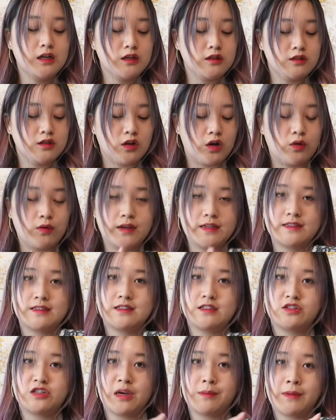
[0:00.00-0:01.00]
So it's
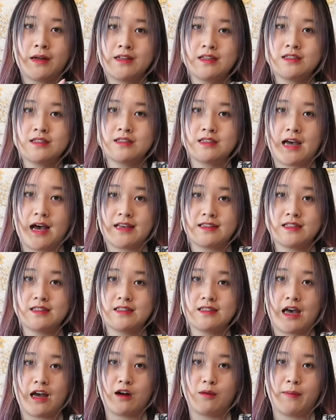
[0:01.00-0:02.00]
shaped as a
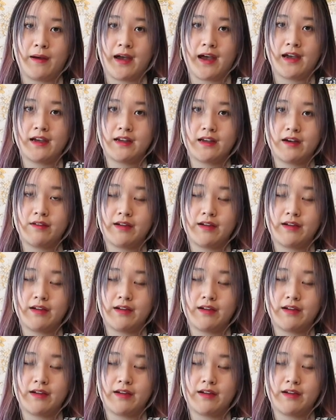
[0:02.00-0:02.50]
saddlebag.